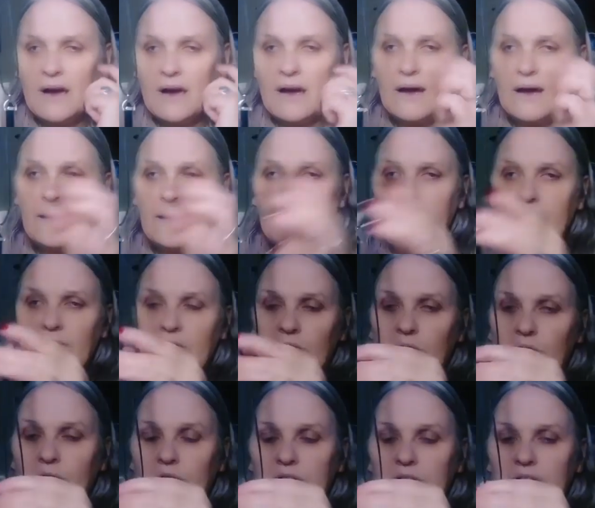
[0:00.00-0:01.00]
The
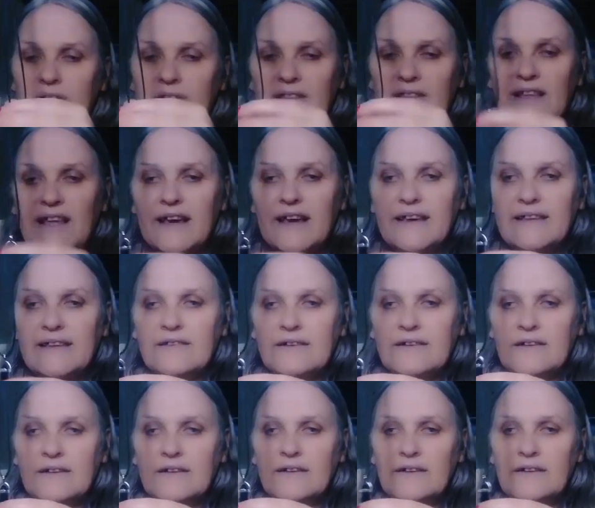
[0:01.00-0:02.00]
cord is
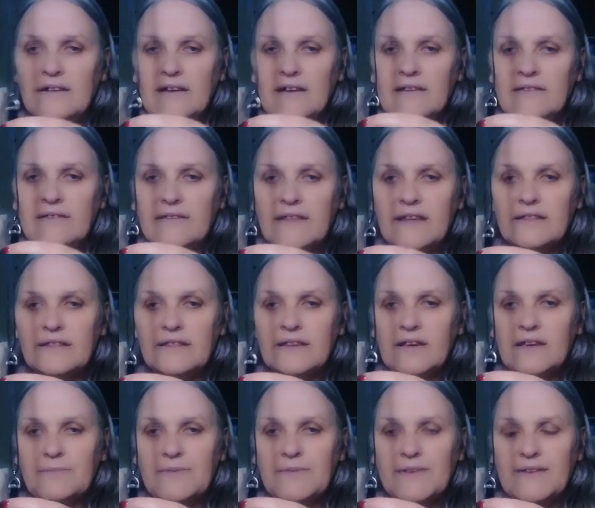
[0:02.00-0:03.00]
lighter than
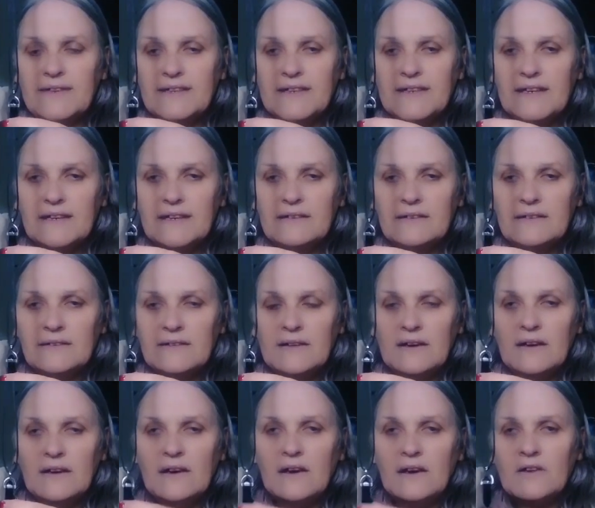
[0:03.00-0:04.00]
the obsidian,
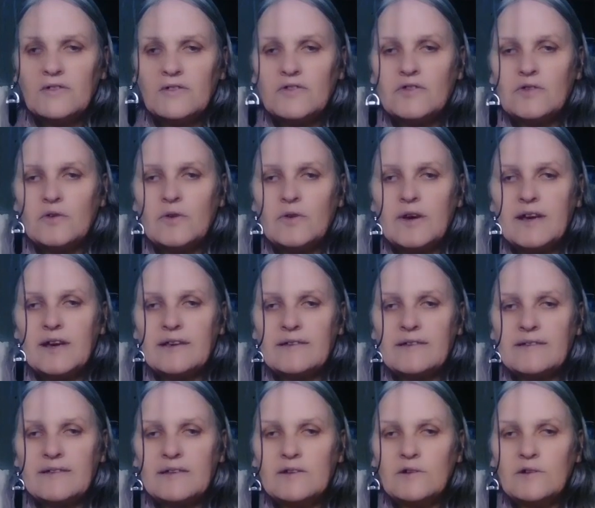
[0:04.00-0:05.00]
so it
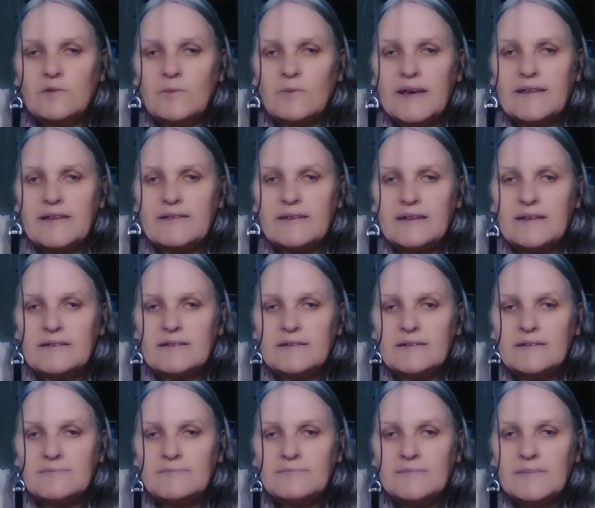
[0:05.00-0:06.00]
is still
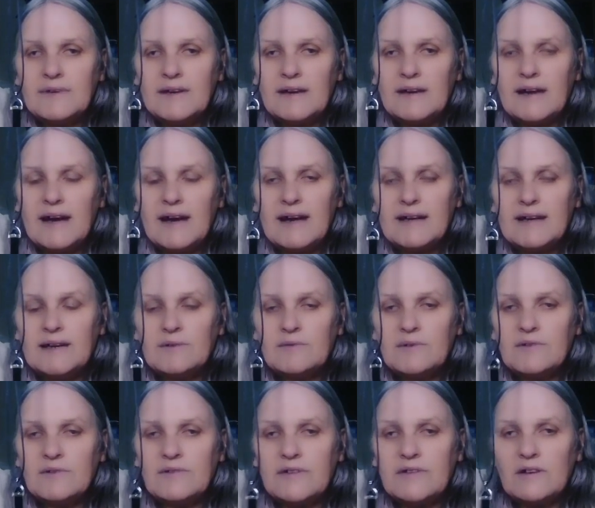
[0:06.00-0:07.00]
weighted and it
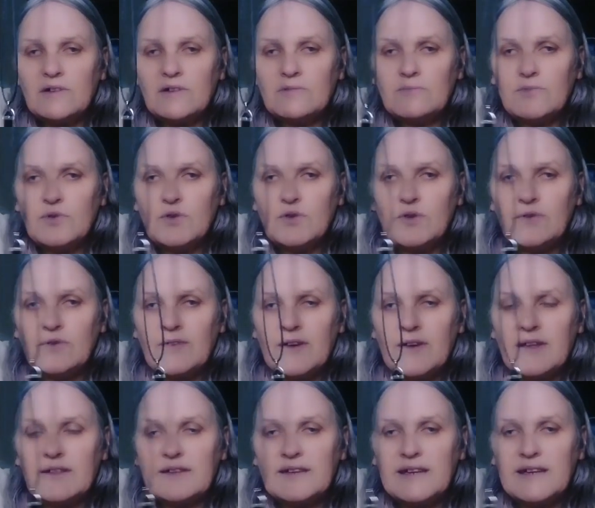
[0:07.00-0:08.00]
will still move
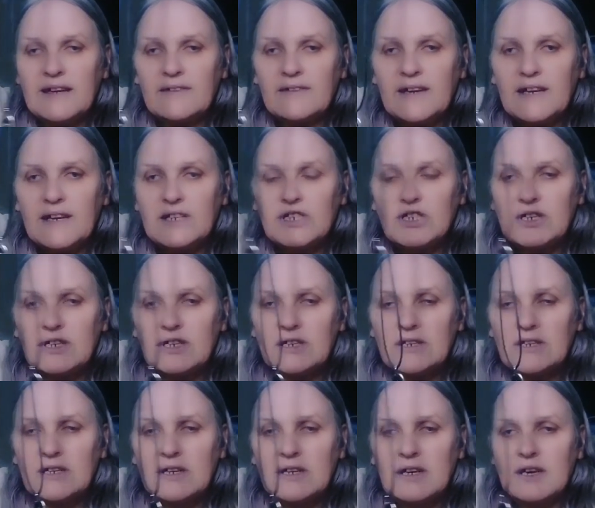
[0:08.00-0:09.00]
in the
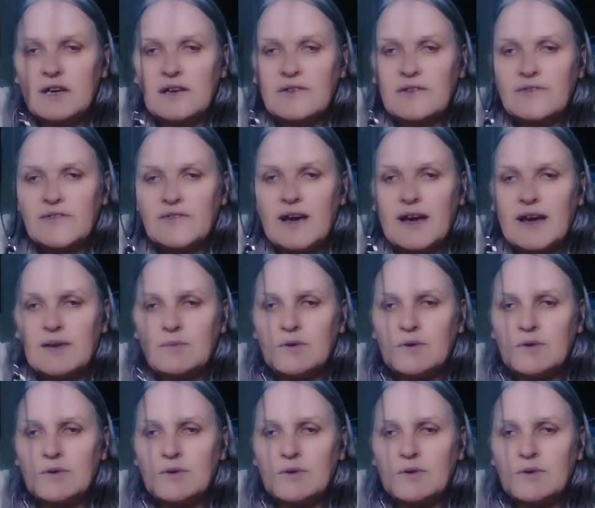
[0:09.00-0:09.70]
direction that I